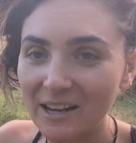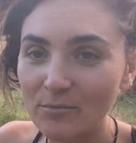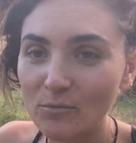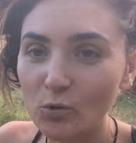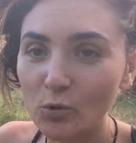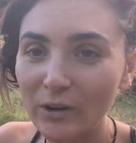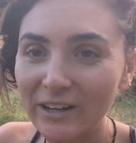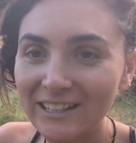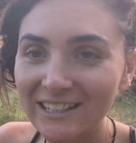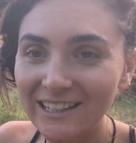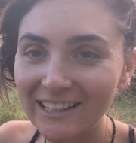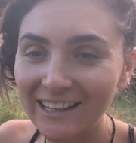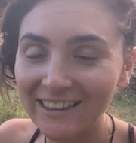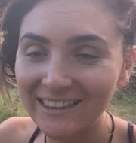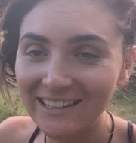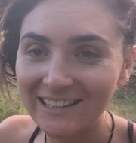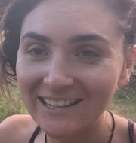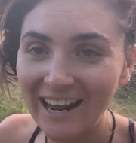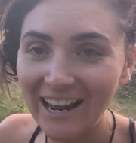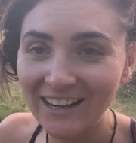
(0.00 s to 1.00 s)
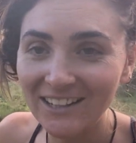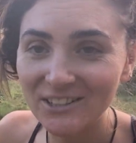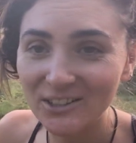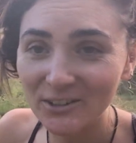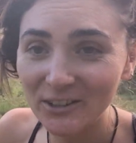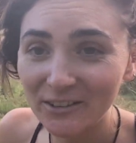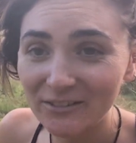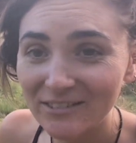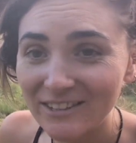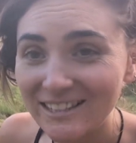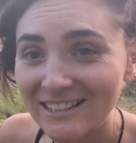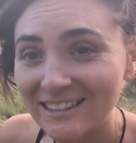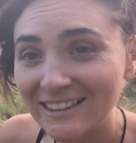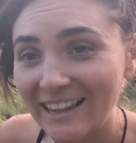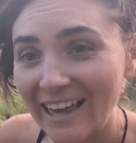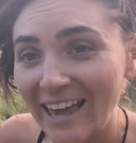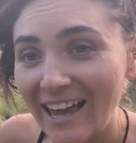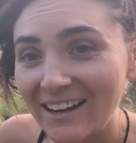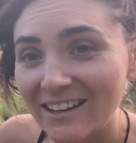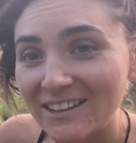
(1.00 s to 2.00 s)
I'm going to get the nectar of this
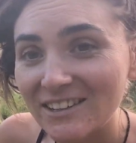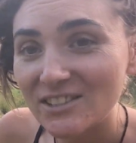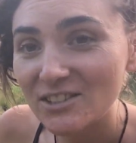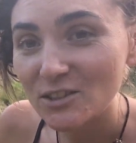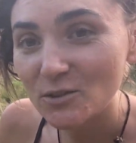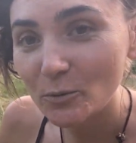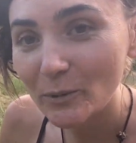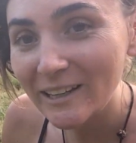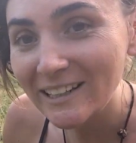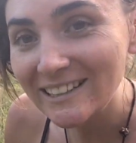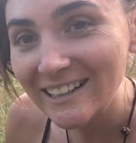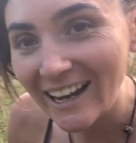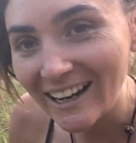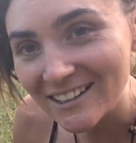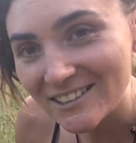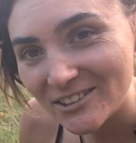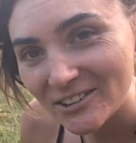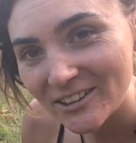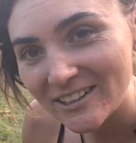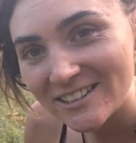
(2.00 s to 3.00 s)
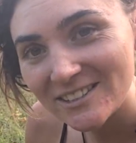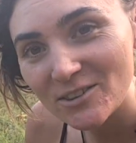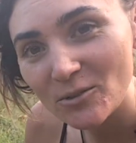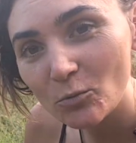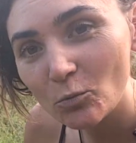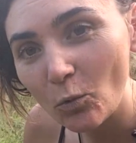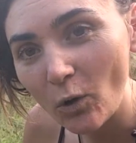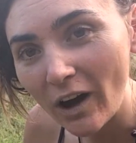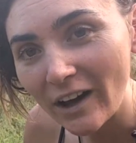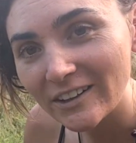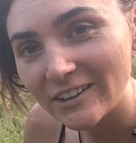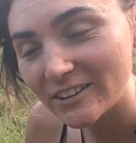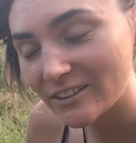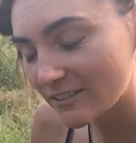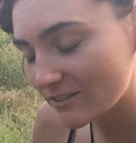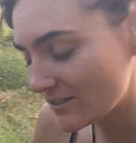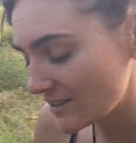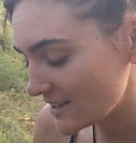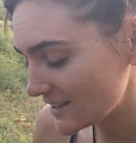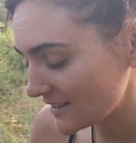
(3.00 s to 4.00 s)
land. The sweet nectar is the water
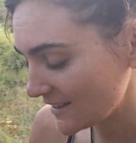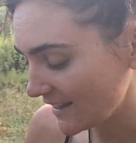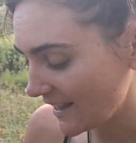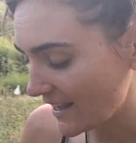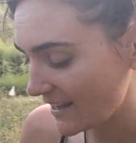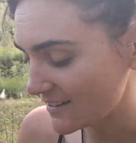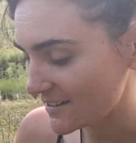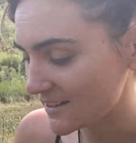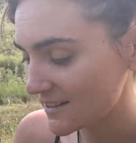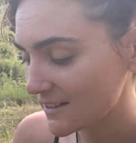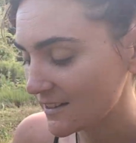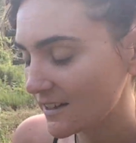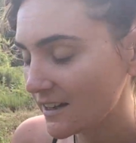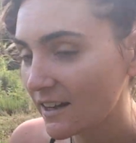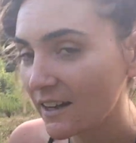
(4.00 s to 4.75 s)
of this land.